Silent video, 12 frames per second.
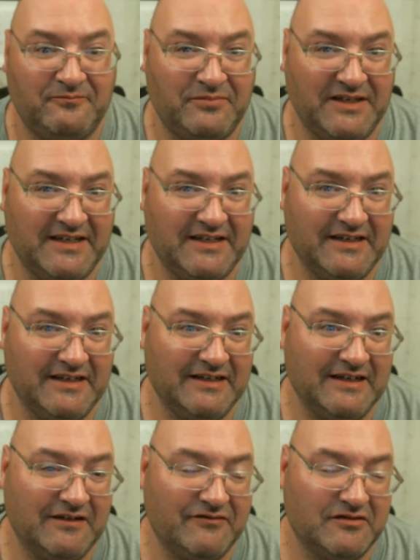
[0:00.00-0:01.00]
big,
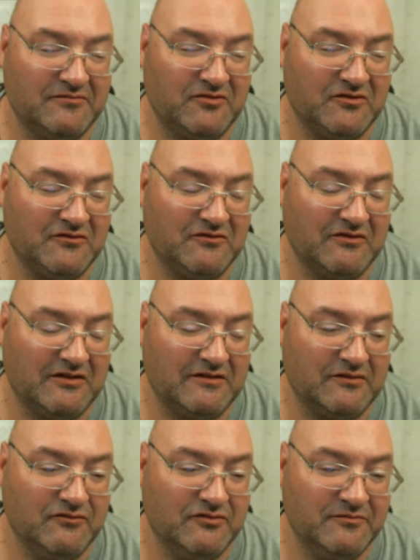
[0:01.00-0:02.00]
inevitable,
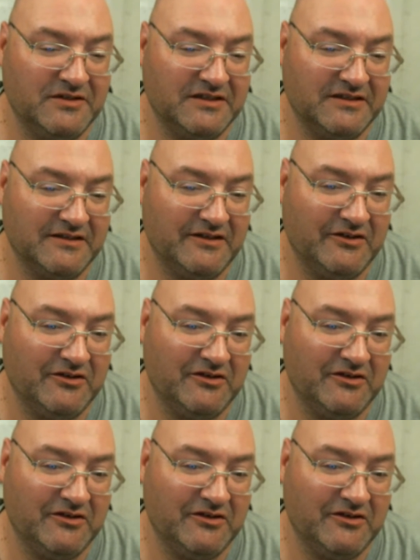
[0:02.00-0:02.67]
looming